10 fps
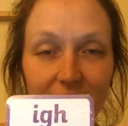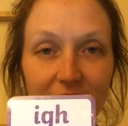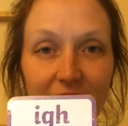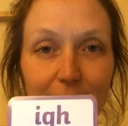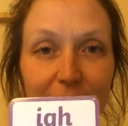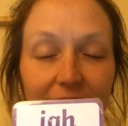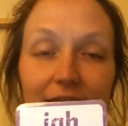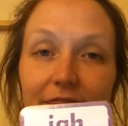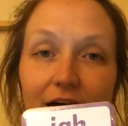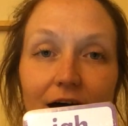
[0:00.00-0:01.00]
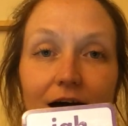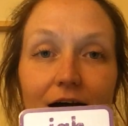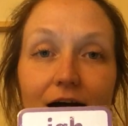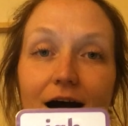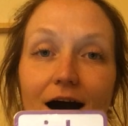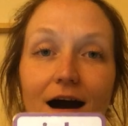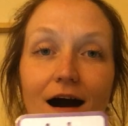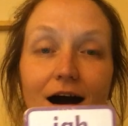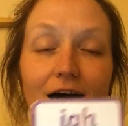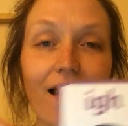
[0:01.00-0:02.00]
They make the
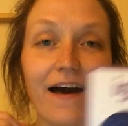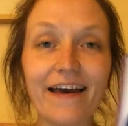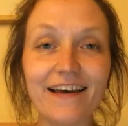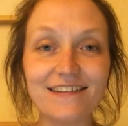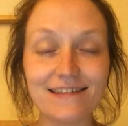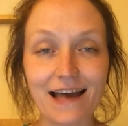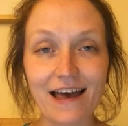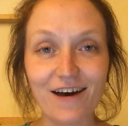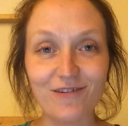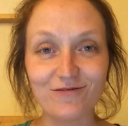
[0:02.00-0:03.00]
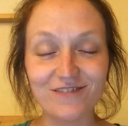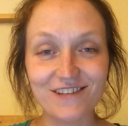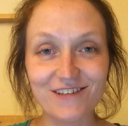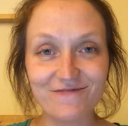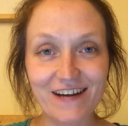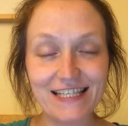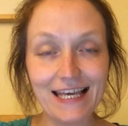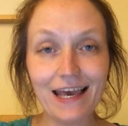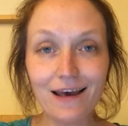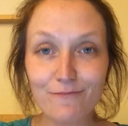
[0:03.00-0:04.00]
I sound.
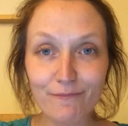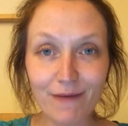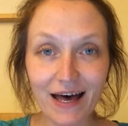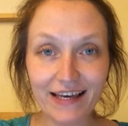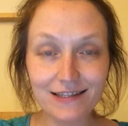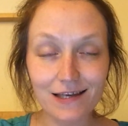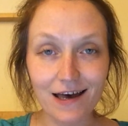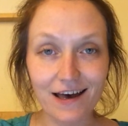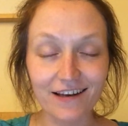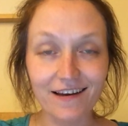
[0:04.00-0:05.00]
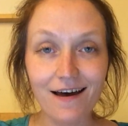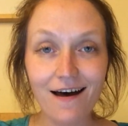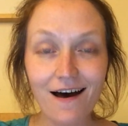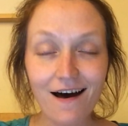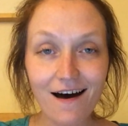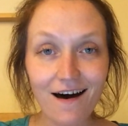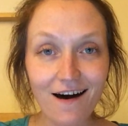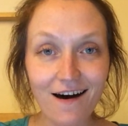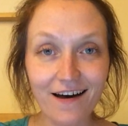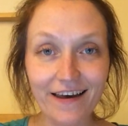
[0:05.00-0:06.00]
Ready? My turn.
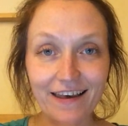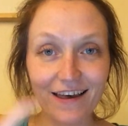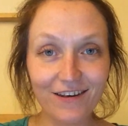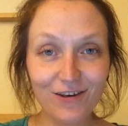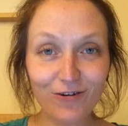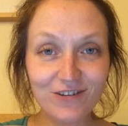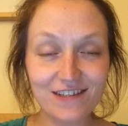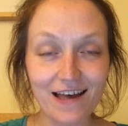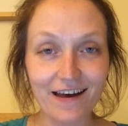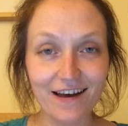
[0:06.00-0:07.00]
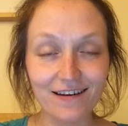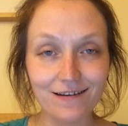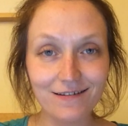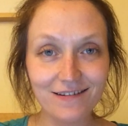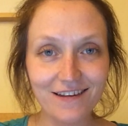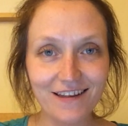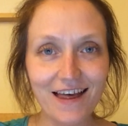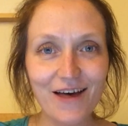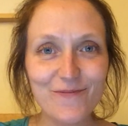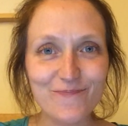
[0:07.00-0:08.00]
I. Your turn.
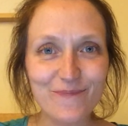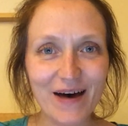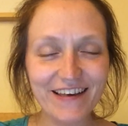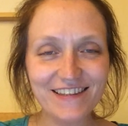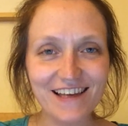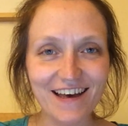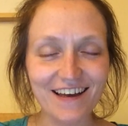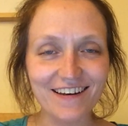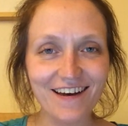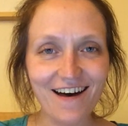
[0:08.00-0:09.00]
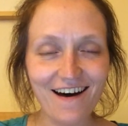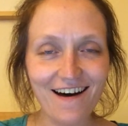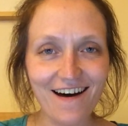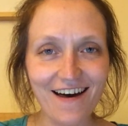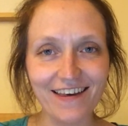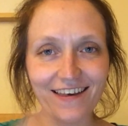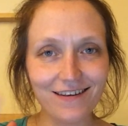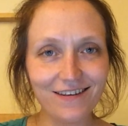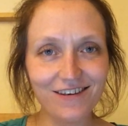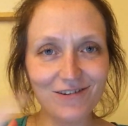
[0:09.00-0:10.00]
My turn. I.
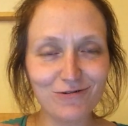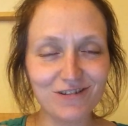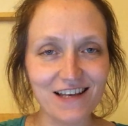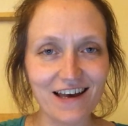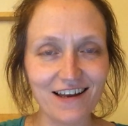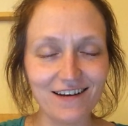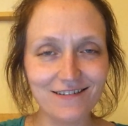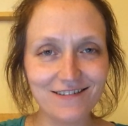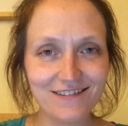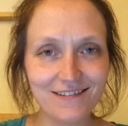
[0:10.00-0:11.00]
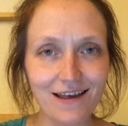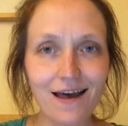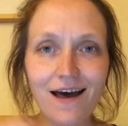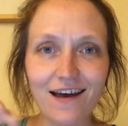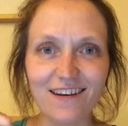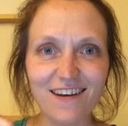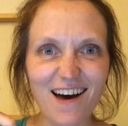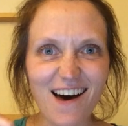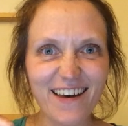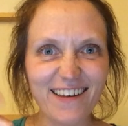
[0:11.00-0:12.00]
Your turn.
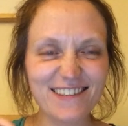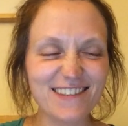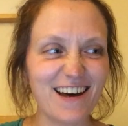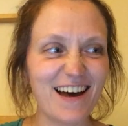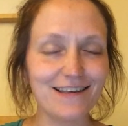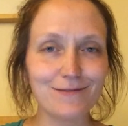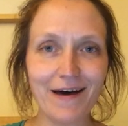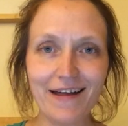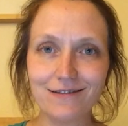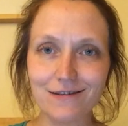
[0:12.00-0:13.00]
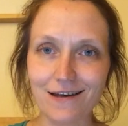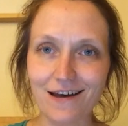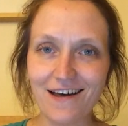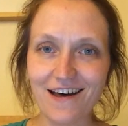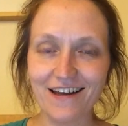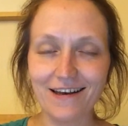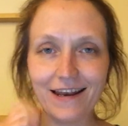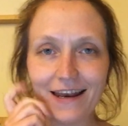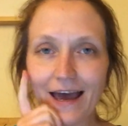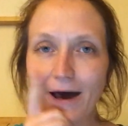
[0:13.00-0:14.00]
Nice, guys. Well done.
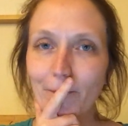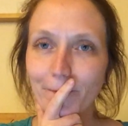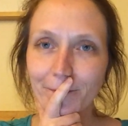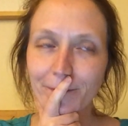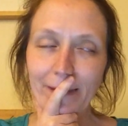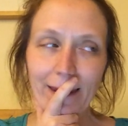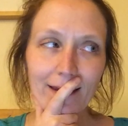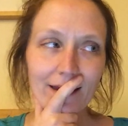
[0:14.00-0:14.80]
Now,